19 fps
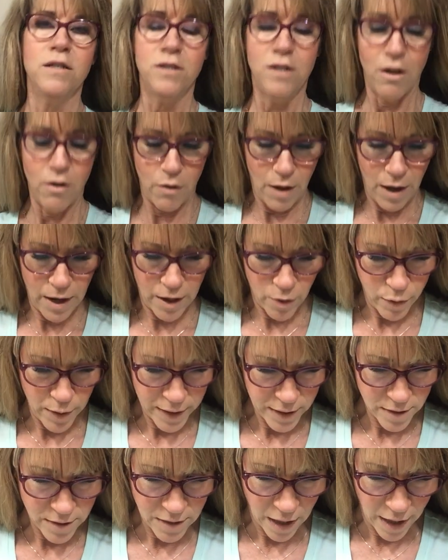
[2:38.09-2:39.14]
So a
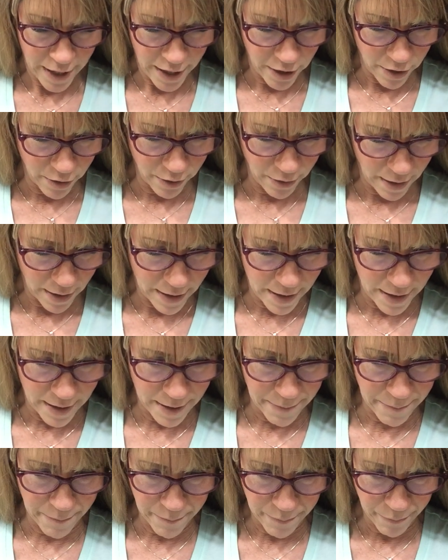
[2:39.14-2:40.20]
quick style
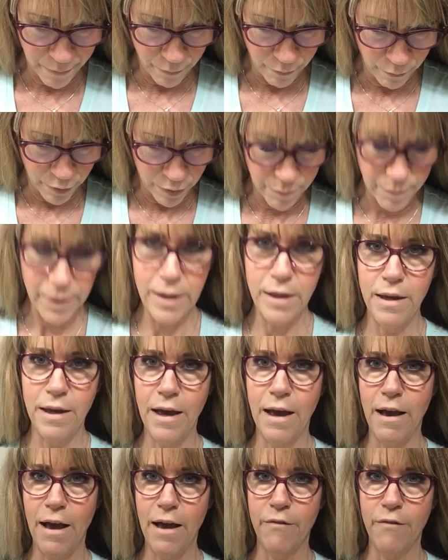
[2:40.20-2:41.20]
would be